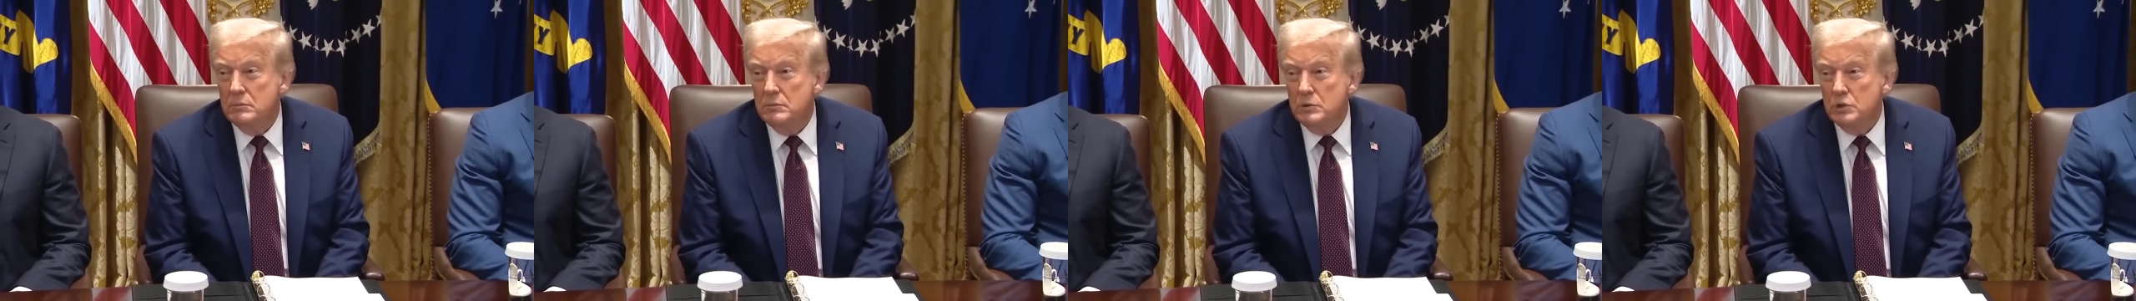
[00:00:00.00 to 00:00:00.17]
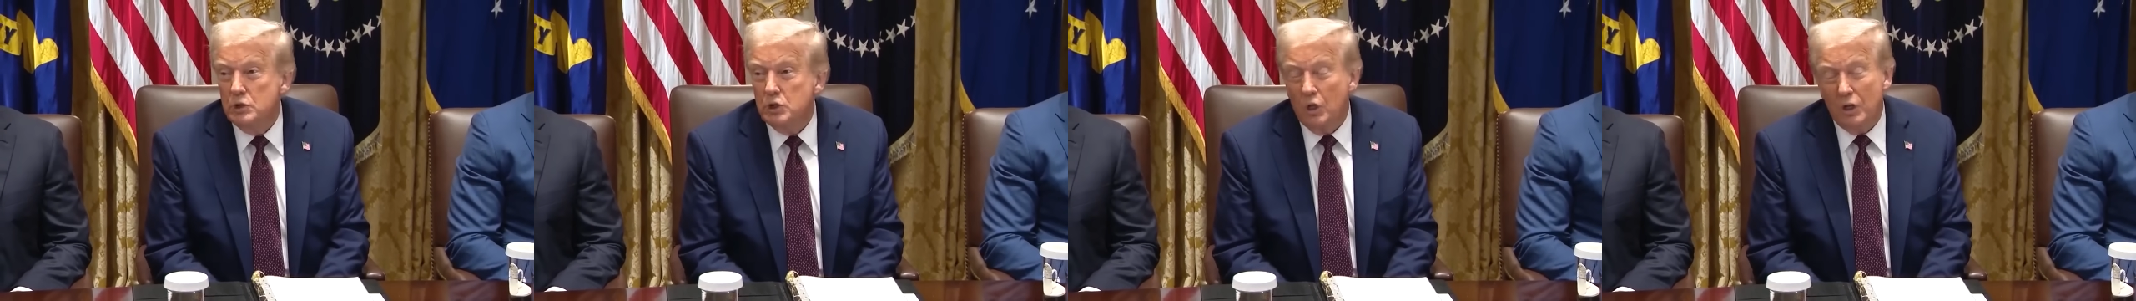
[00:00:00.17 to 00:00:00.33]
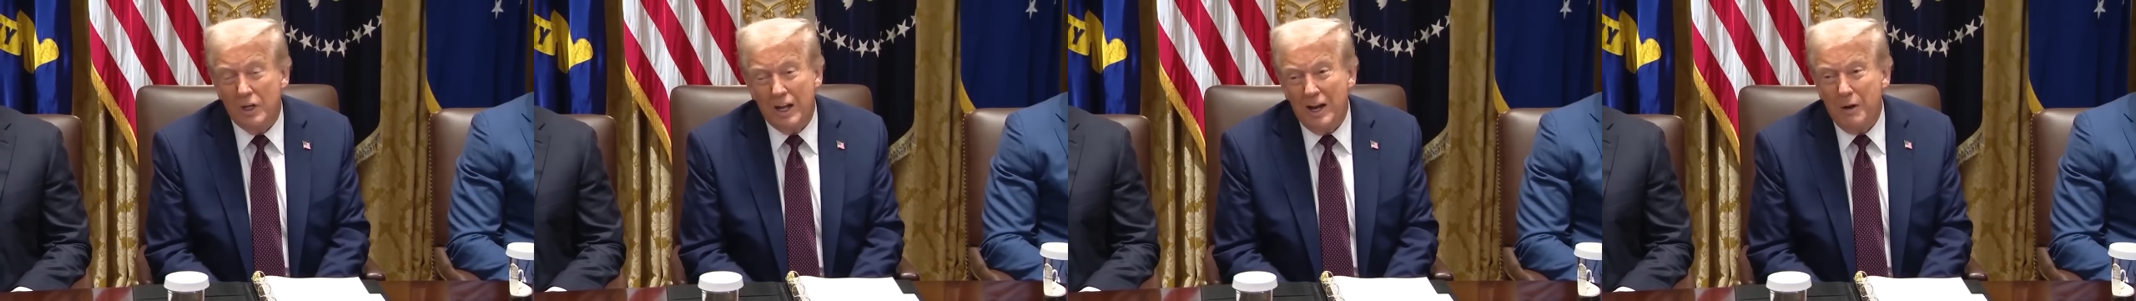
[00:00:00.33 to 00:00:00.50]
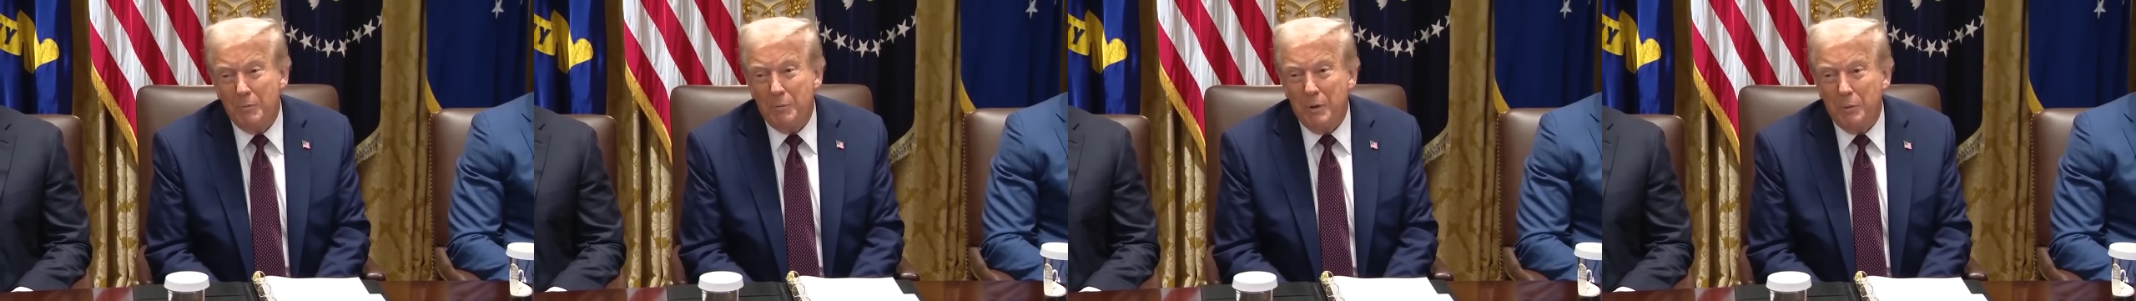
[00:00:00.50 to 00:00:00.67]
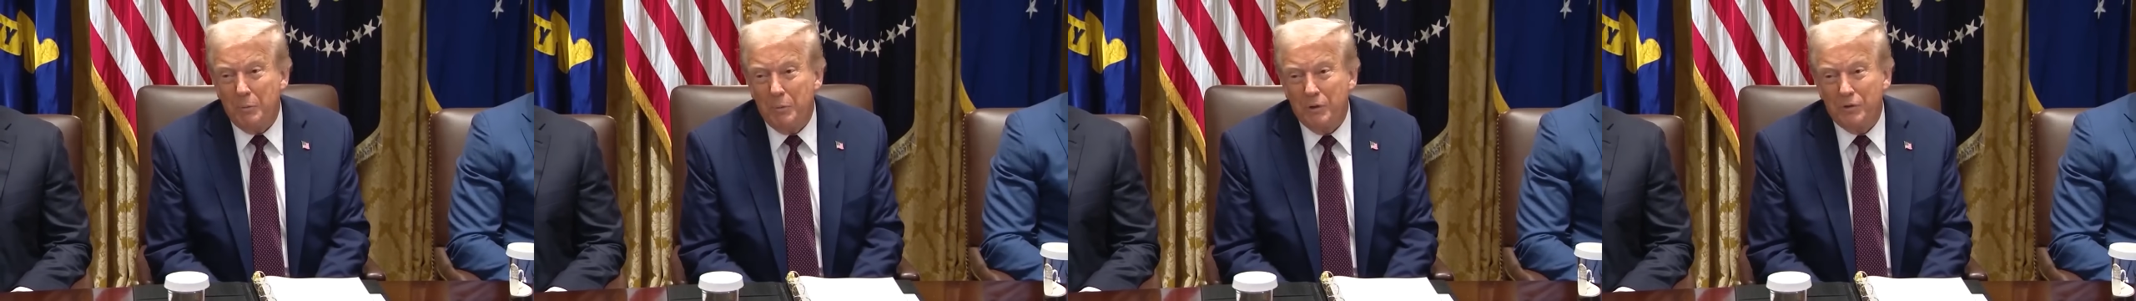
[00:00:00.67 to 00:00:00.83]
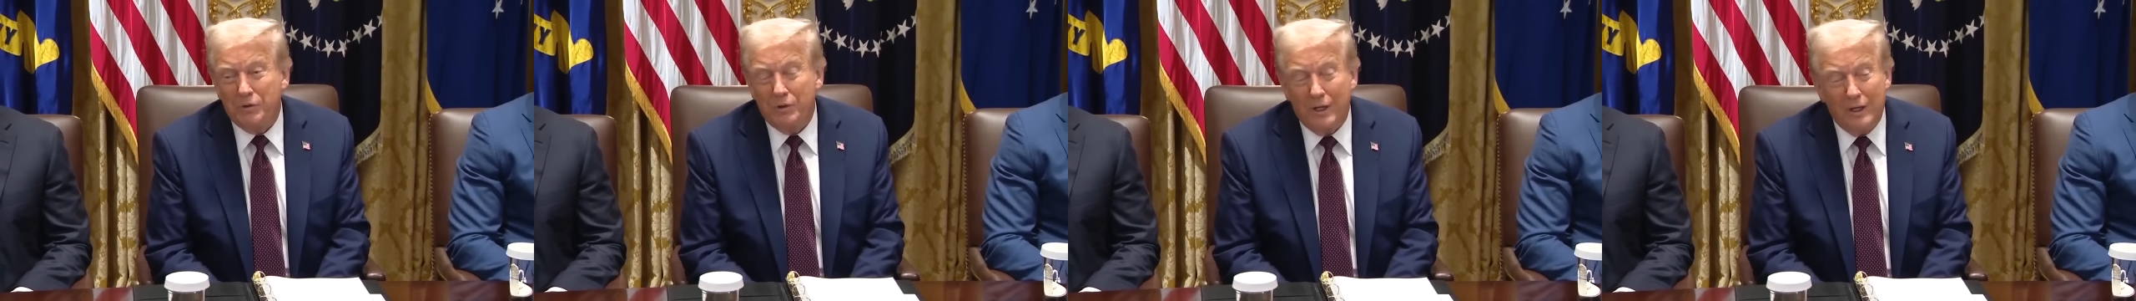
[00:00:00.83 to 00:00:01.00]
So a lot of
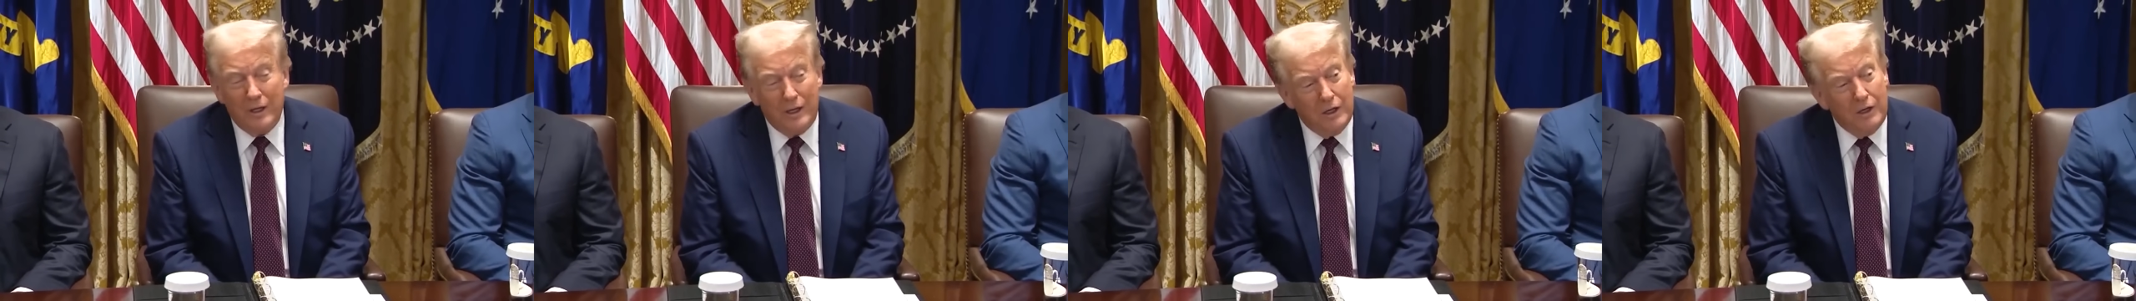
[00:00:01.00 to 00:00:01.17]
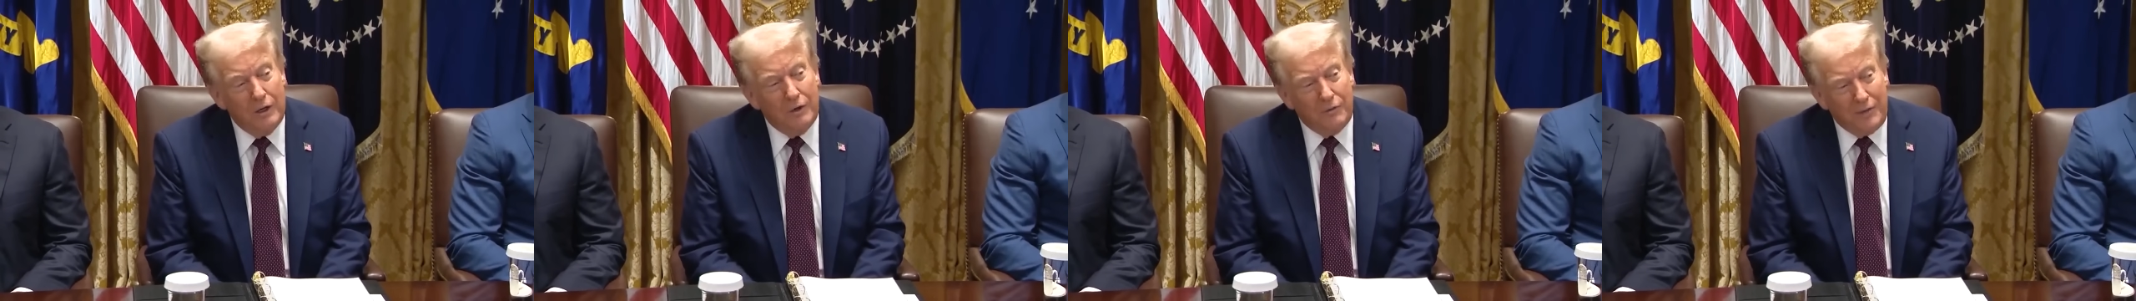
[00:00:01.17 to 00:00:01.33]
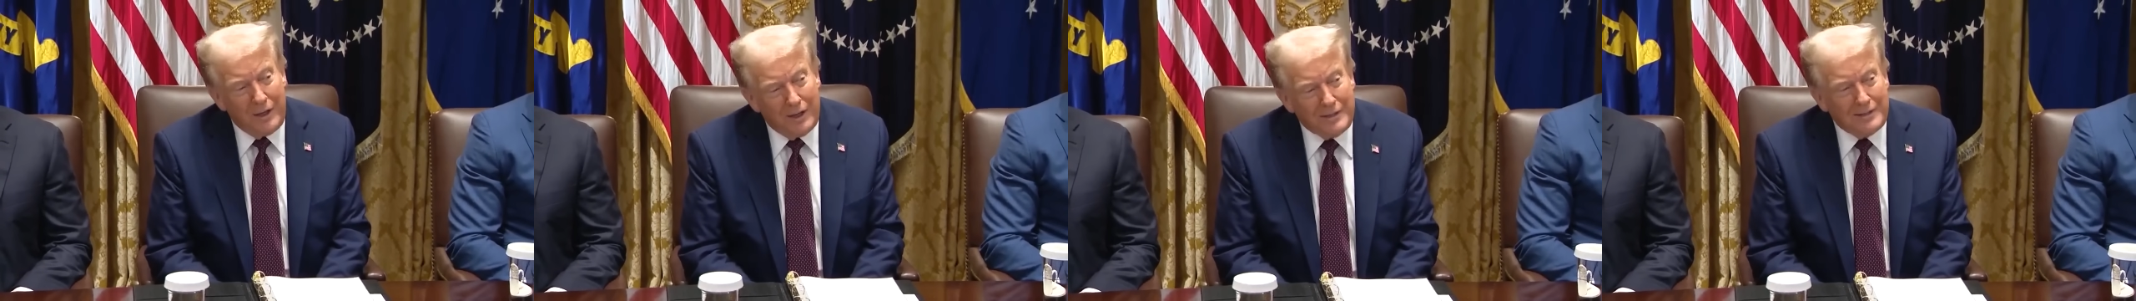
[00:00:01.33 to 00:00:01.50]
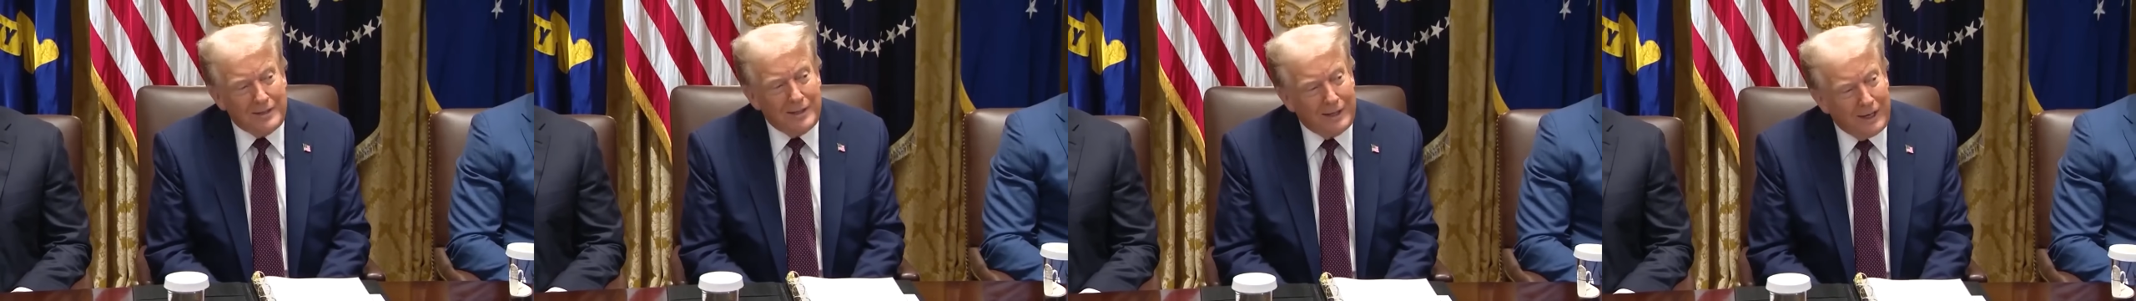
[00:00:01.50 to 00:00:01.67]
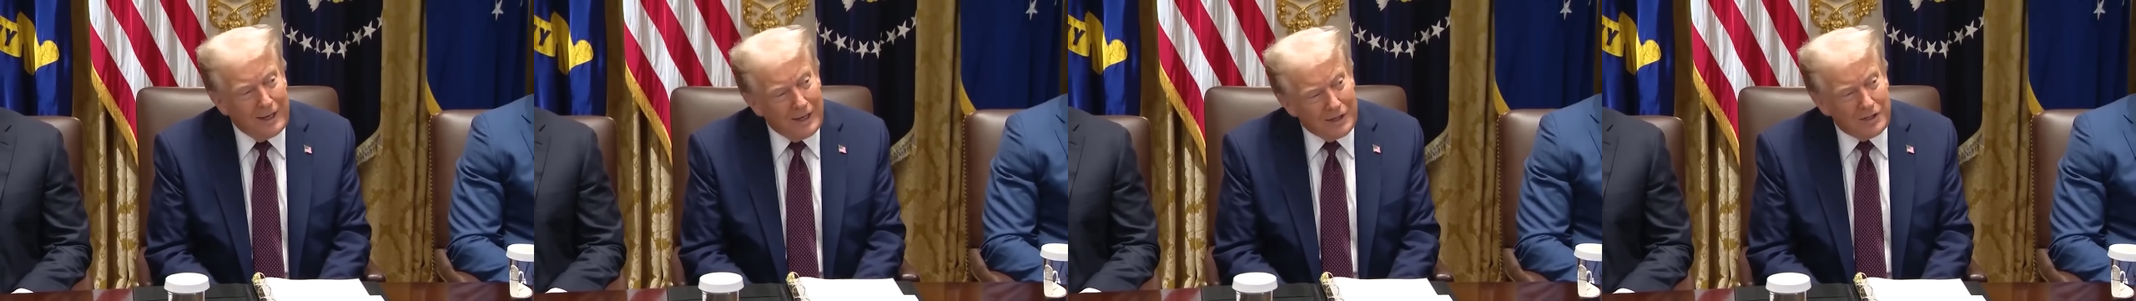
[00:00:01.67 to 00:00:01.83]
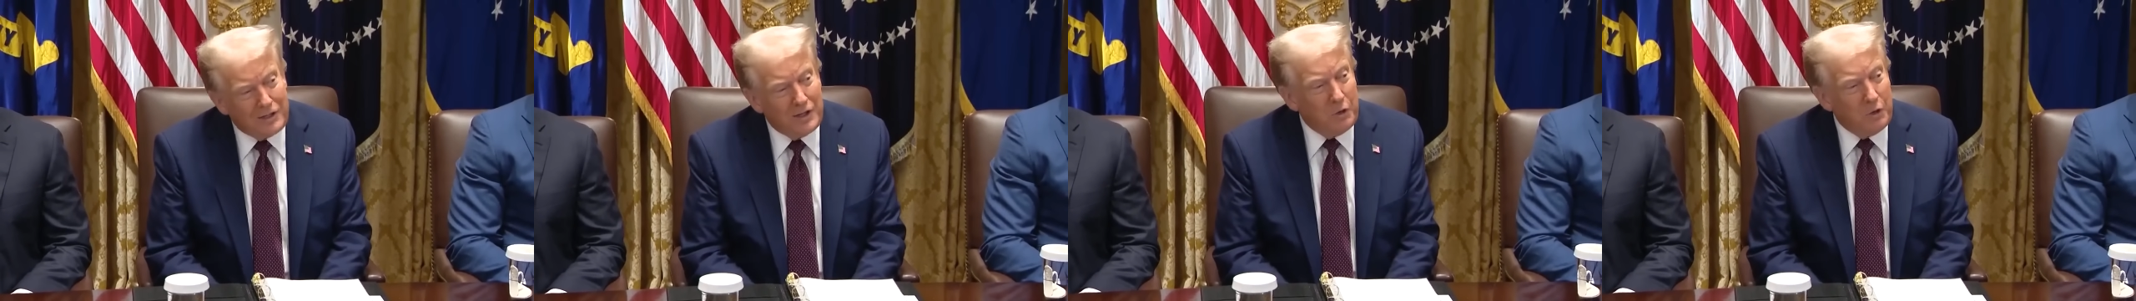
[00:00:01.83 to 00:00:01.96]
people say, if that's the case,